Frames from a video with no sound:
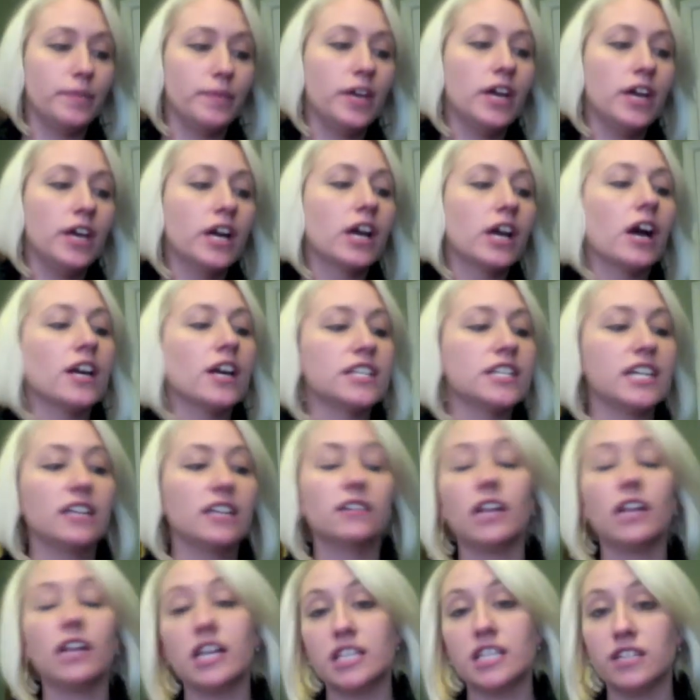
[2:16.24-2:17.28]
causing a
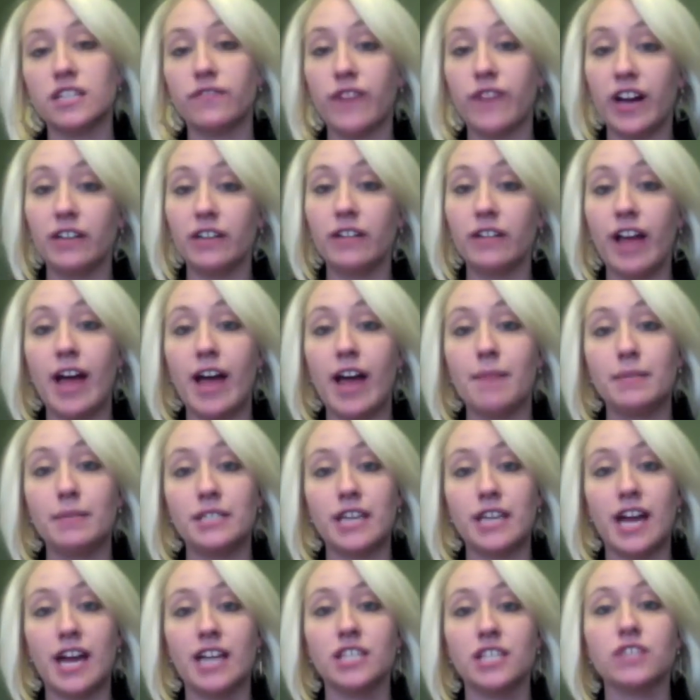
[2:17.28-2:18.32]
loss of vital
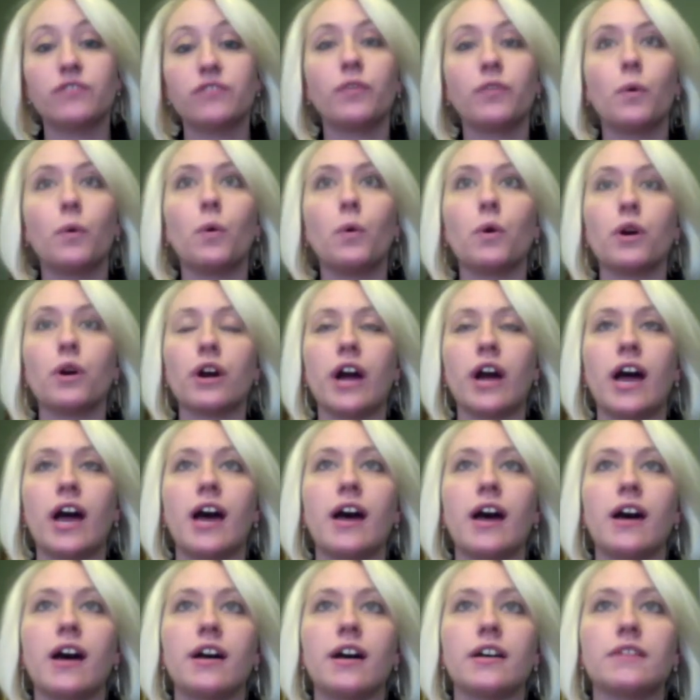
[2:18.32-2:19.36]
habitats for
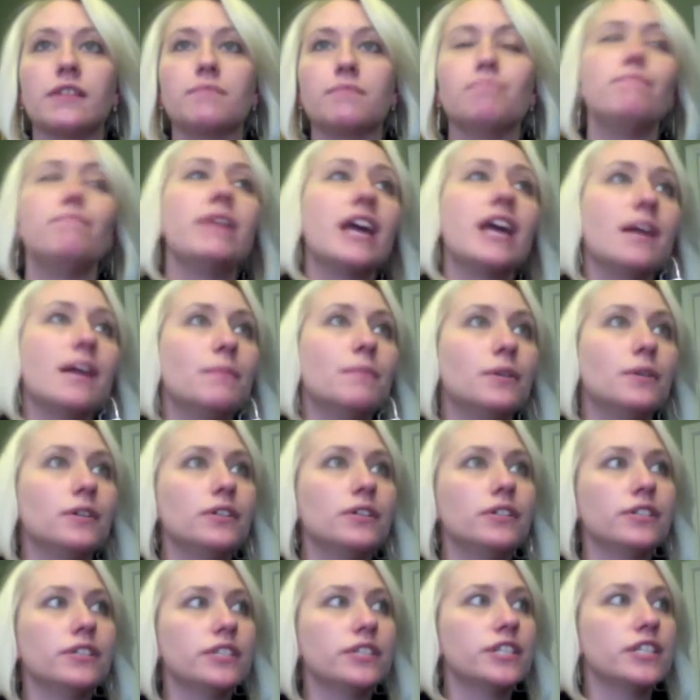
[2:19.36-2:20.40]

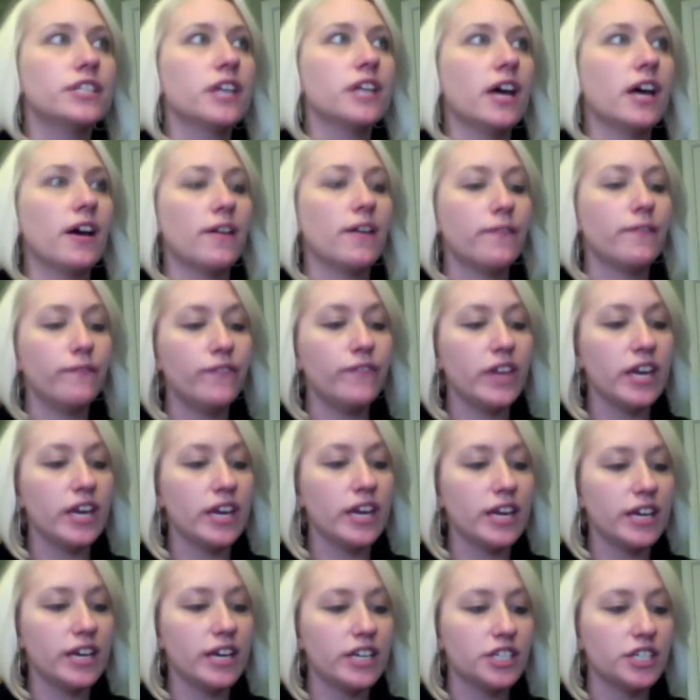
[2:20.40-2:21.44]
mammals,
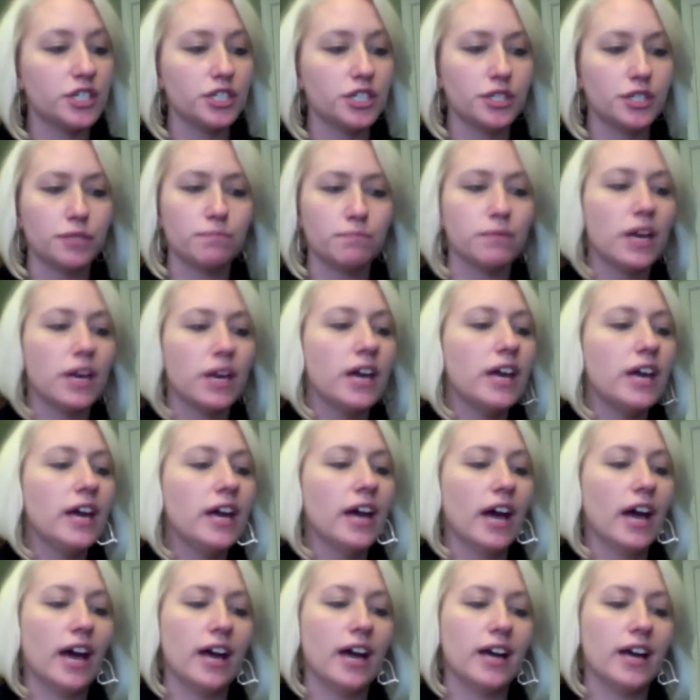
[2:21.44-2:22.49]
fish,
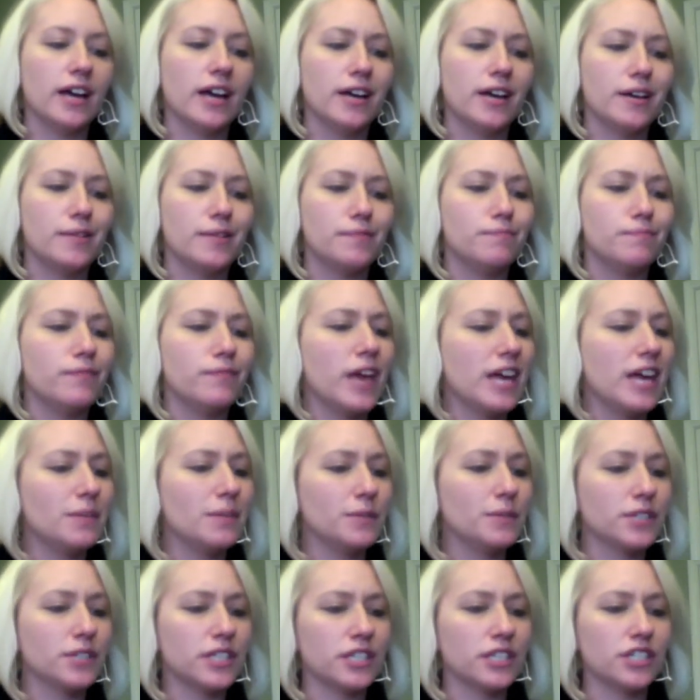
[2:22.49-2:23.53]

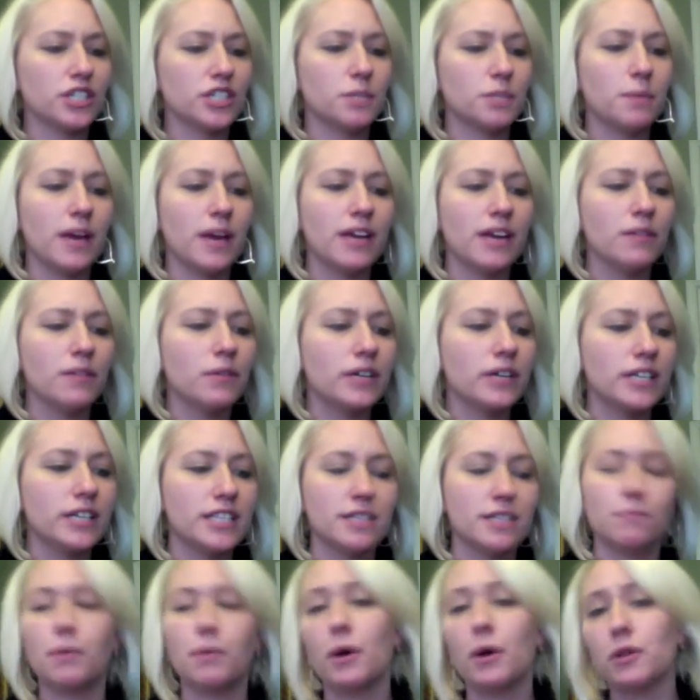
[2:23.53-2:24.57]
animals such as penguins
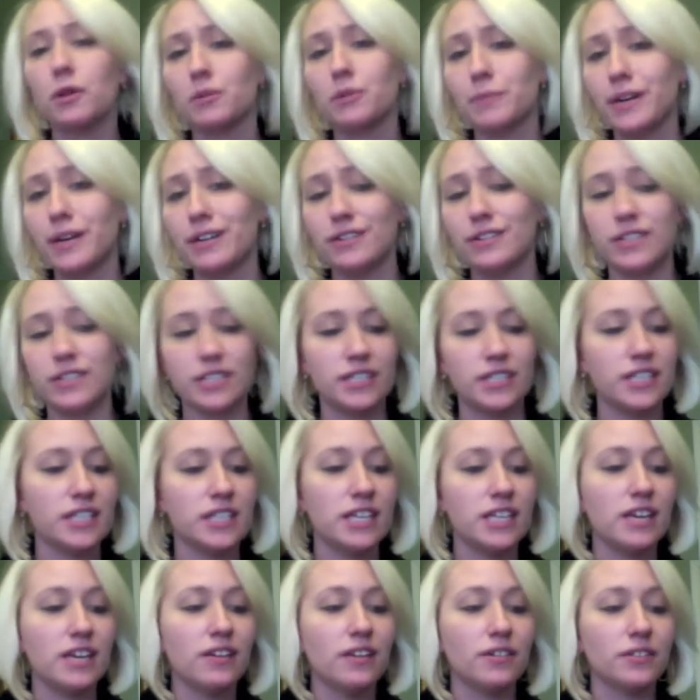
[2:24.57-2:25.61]
and polar bears and
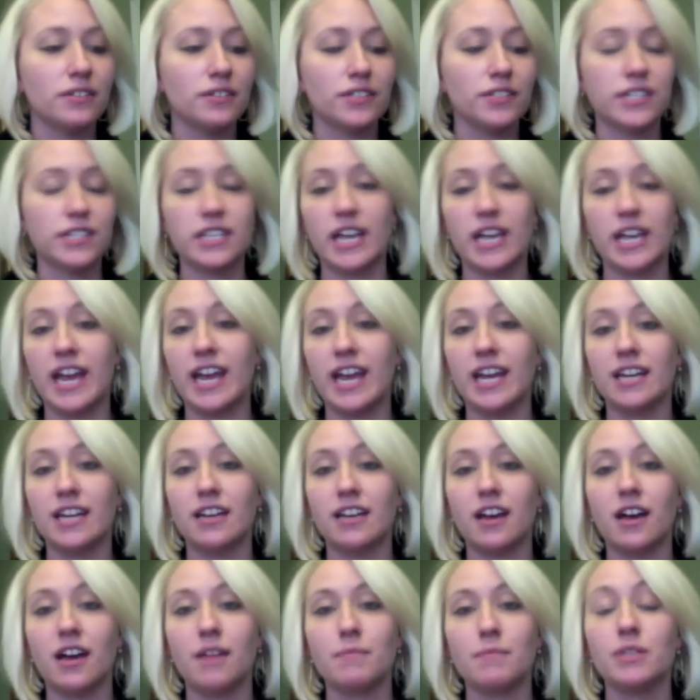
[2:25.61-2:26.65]
seals, and
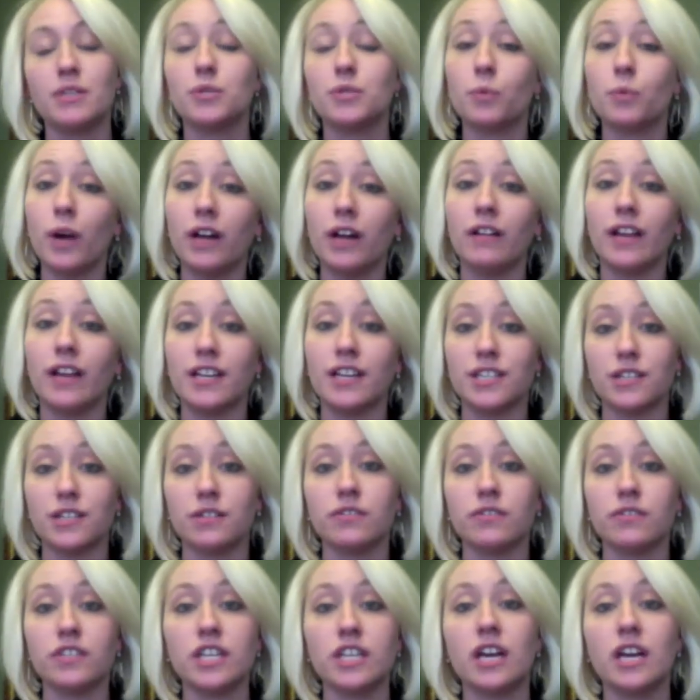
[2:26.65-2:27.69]
as well as
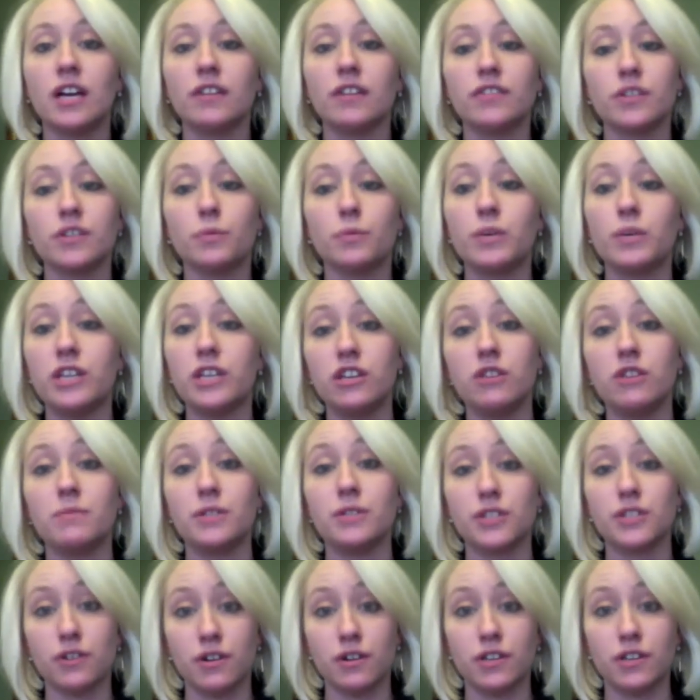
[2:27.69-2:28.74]
ourselves. We
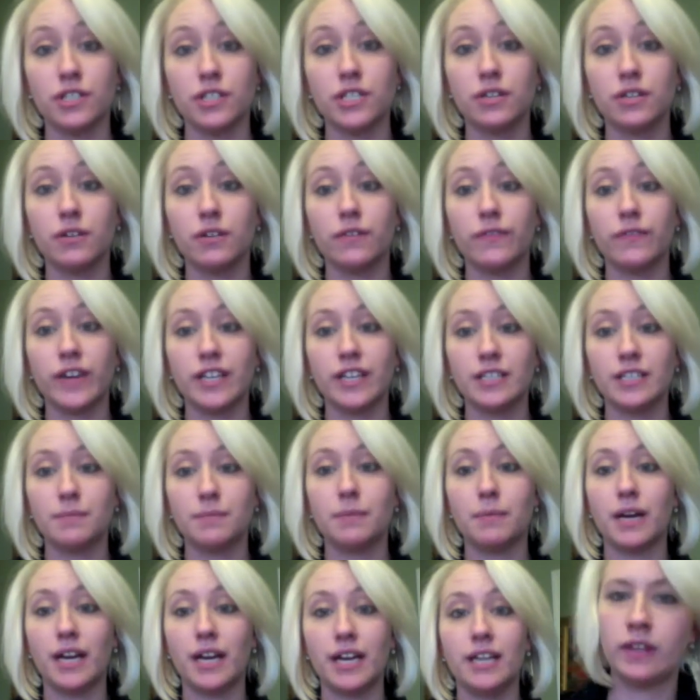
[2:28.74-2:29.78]
humans are also affected
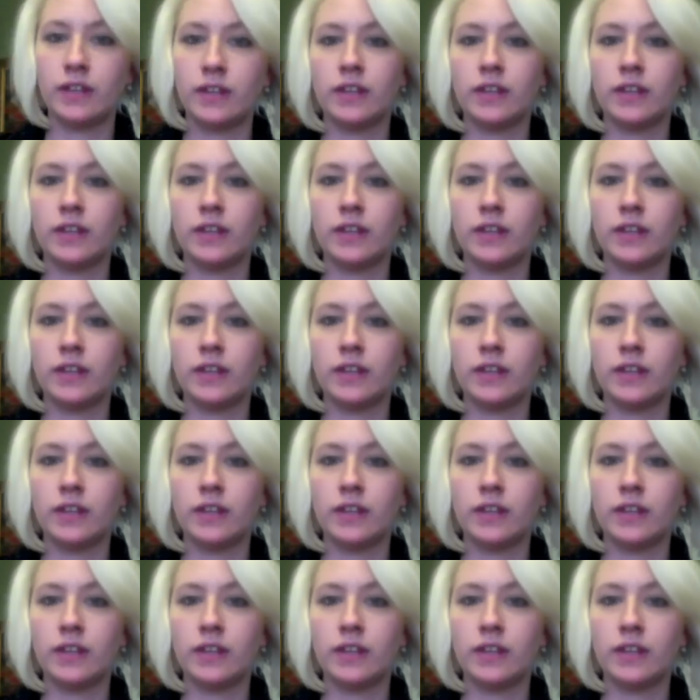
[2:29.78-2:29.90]
by it.